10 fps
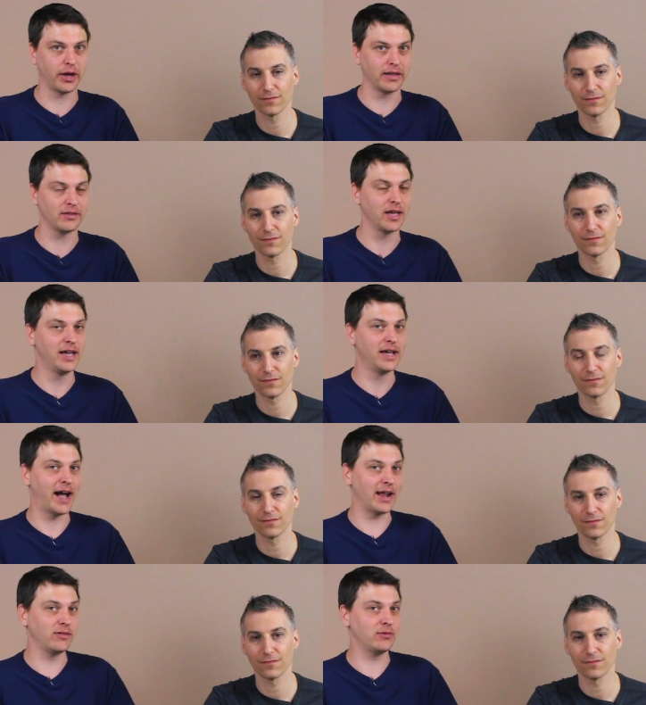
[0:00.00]
Speaker 1: blinds.
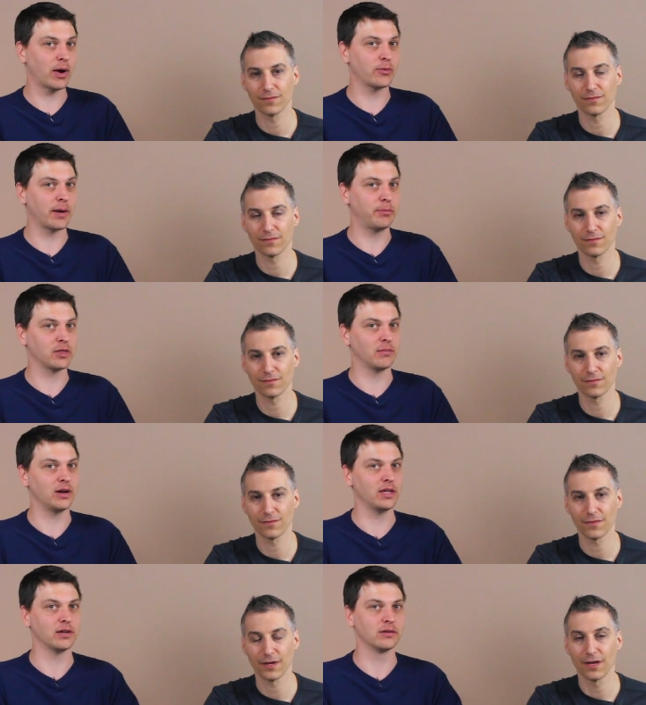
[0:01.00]
I don't see why we're not putting the
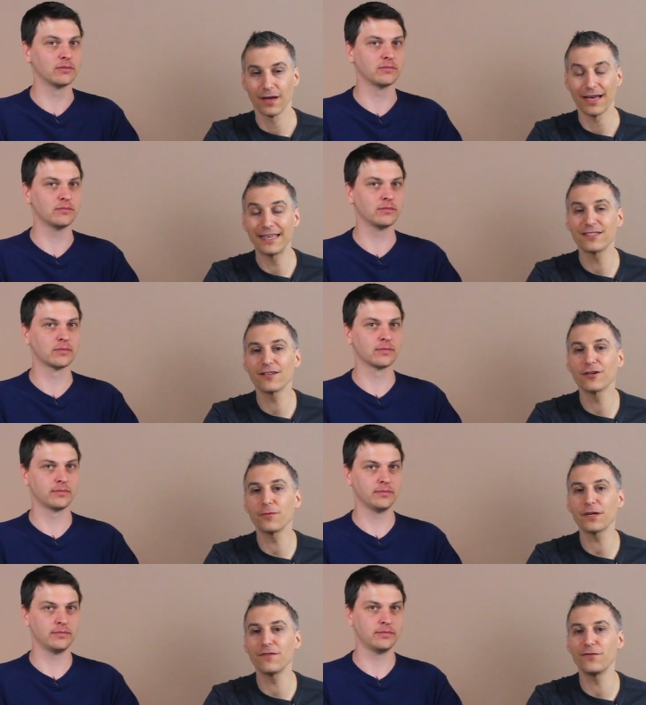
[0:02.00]
money in.
Speaker 2: It's a little
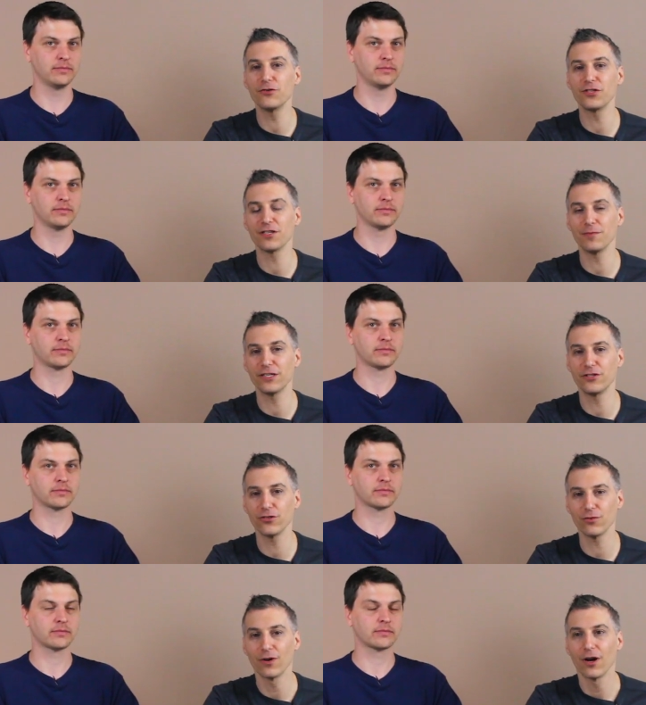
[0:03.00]
bit confusing to me
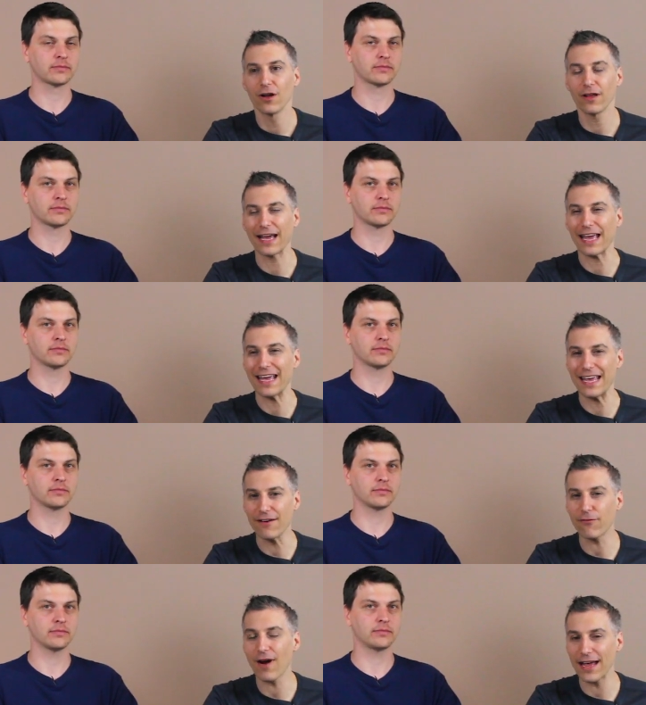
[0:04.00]
too. Like
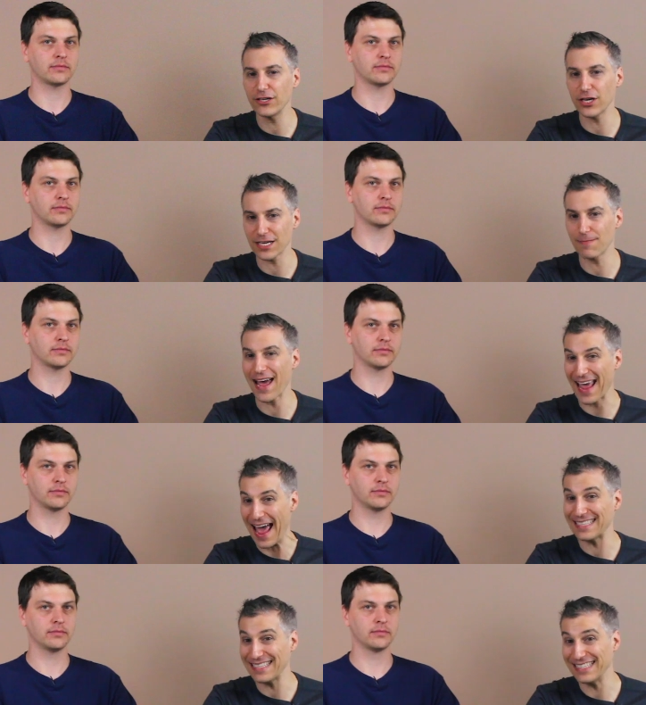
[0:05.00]
if Ryan checks back
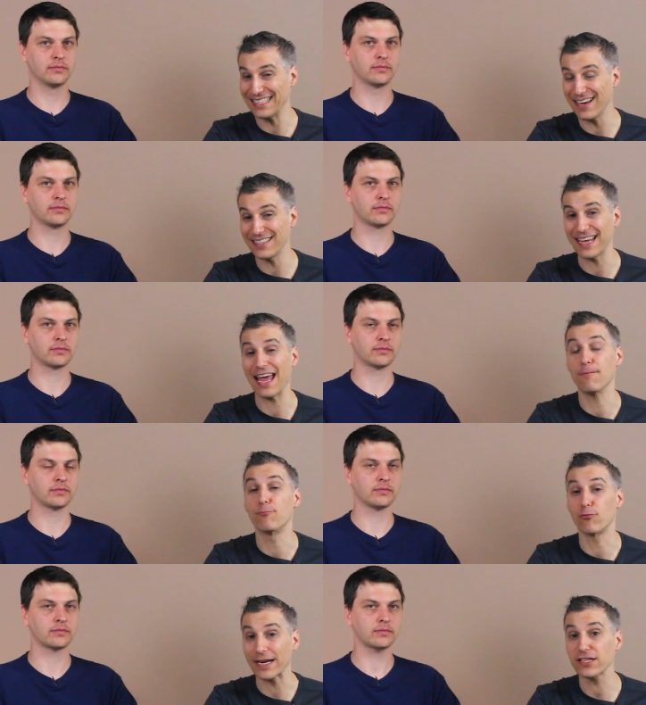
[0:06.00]
as he does and
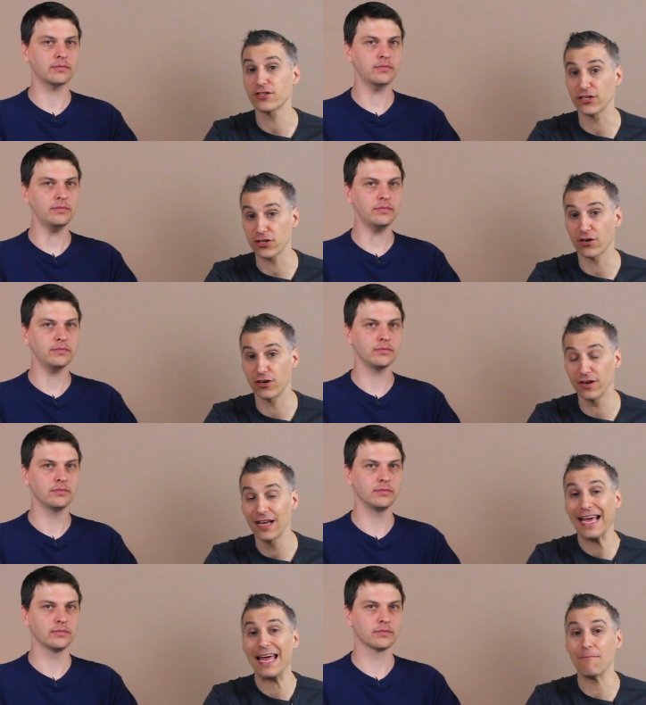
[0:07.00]
bricks the turn,
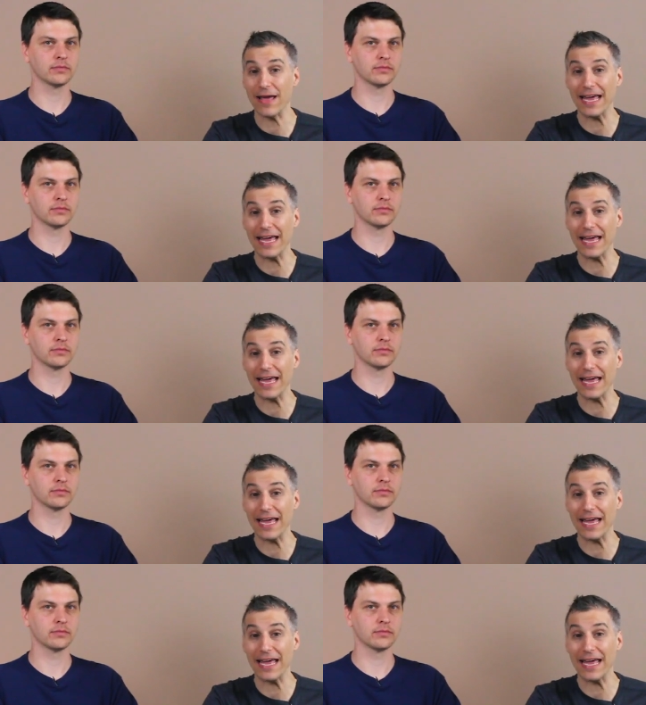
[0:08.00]
and